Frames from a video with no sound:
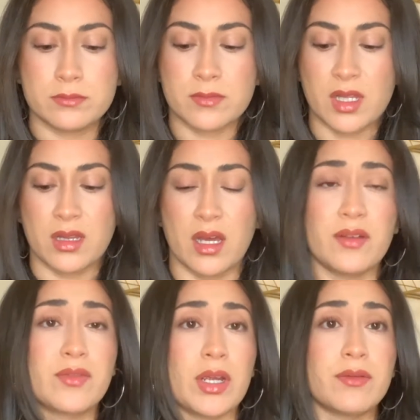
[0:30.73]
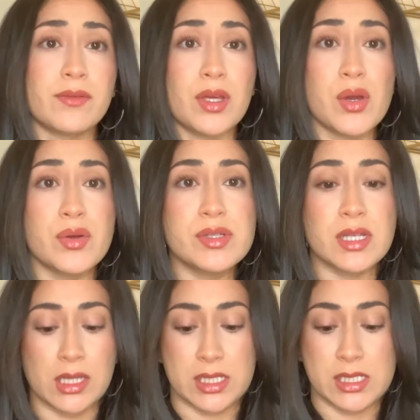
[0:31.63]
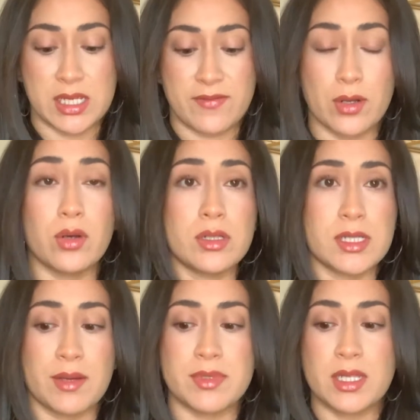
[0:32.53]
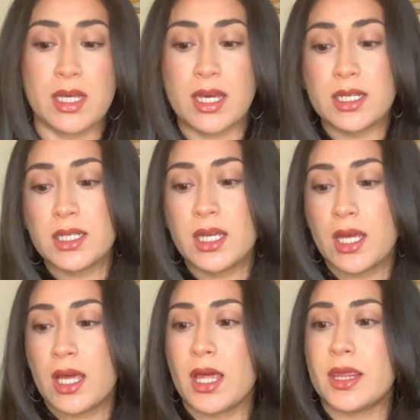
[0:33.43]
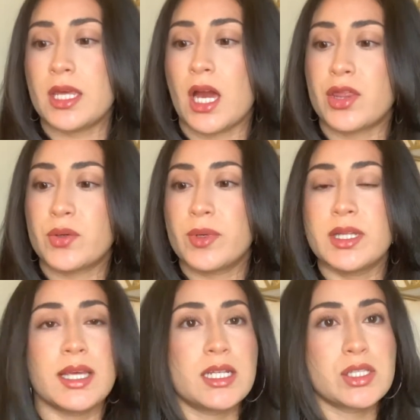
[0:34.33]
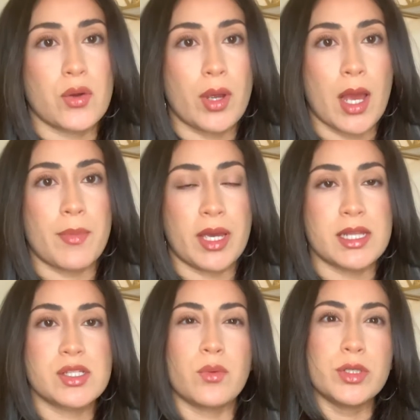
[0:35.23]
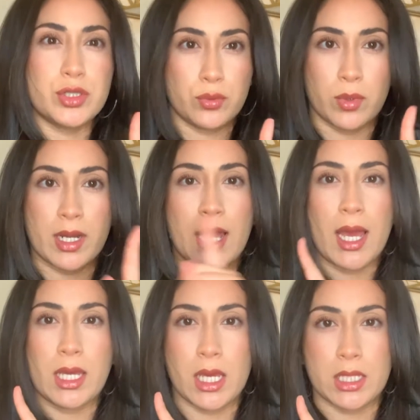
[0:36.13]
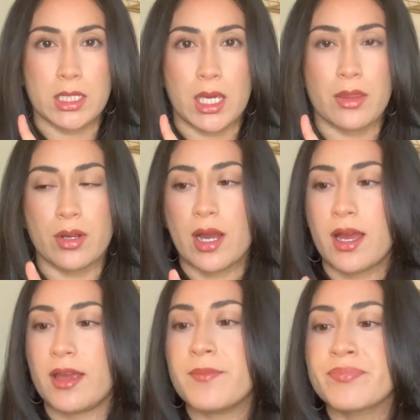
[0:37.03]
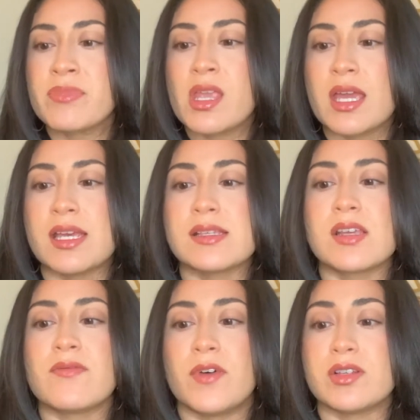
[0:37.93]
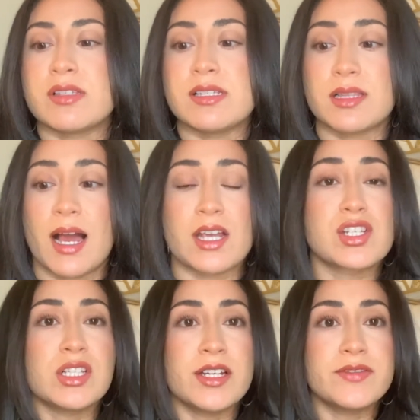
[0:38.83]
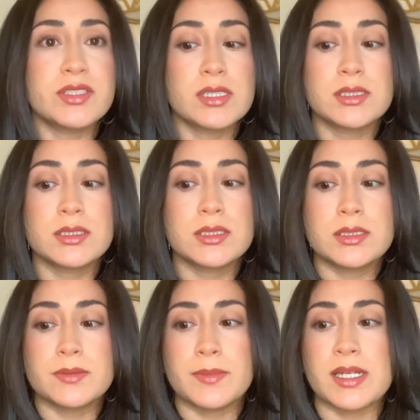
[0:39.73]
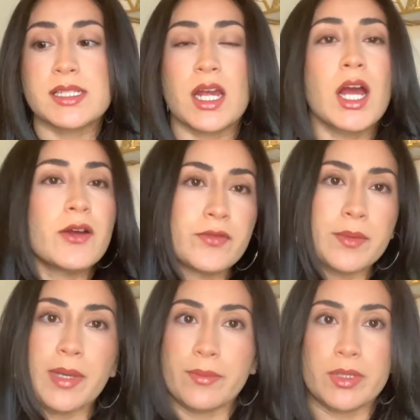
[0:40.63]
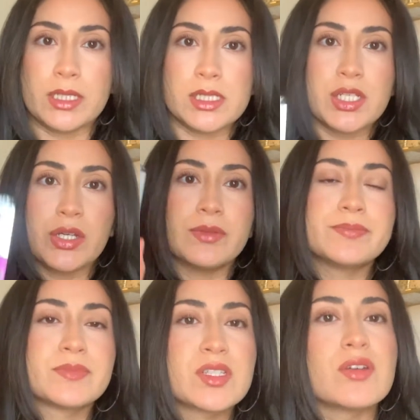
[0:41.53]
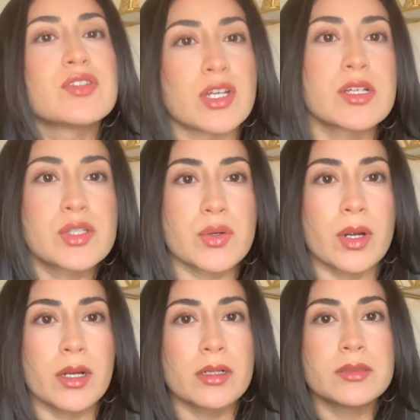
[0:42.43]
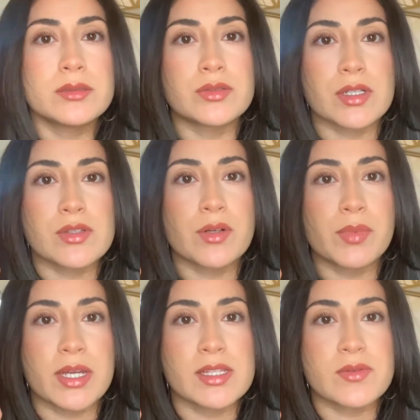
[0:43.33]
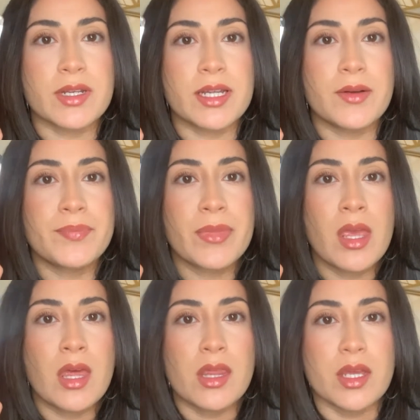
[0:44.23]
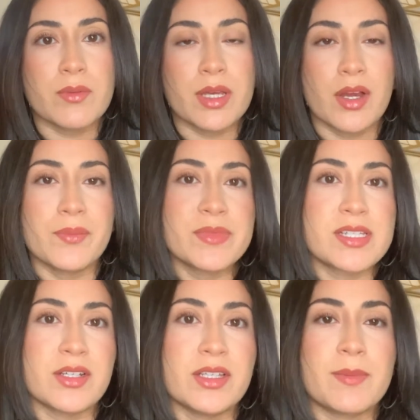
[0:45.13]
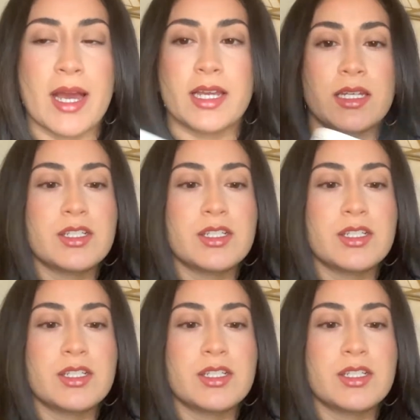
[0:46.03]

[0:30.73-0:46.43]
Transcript: A lot of great reviews. Let's see if it holds up to that. The other one that it's going up against, so we'll do one eye and the other eye, is the Falsies Lash Lift mascara from Maybelline too. So drugstore brands right now. There we go. Still in the package.